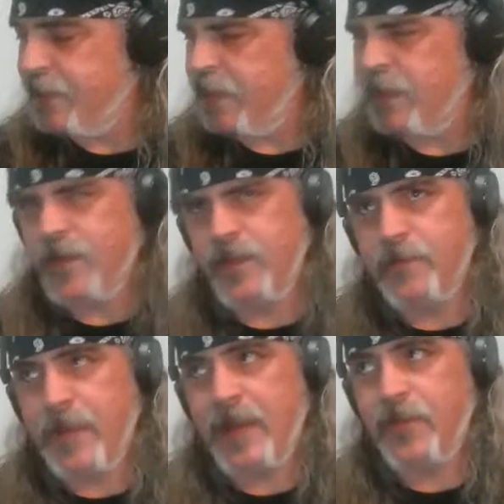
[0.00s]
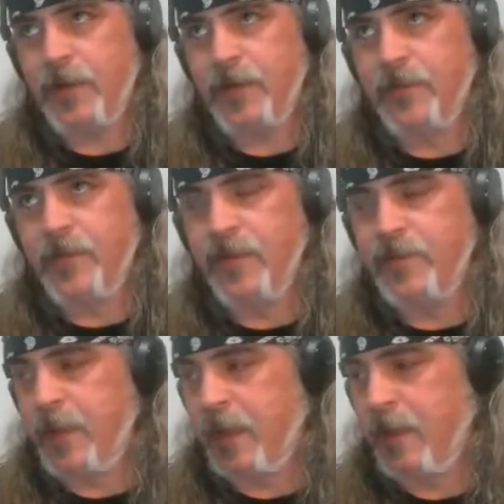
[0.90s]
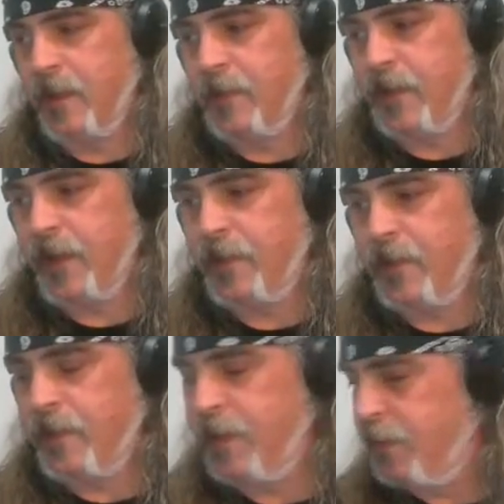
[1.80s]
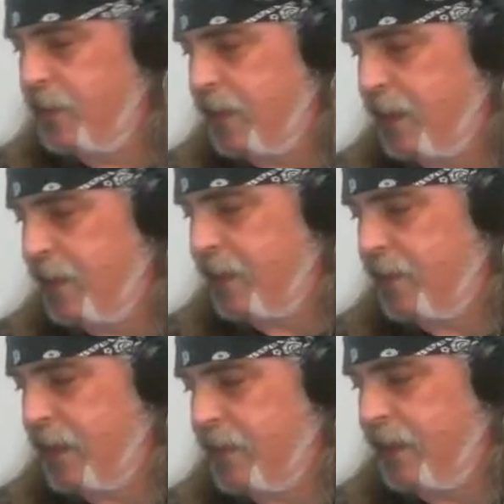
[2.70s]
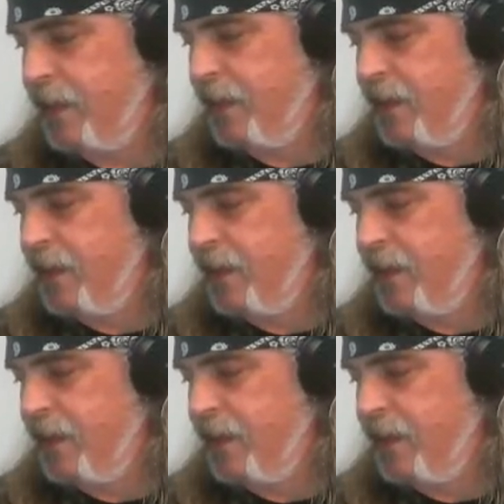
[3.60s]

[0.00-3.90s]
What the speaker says: I think they're Mandarin they're speaking, if I can hear the dialect correctly.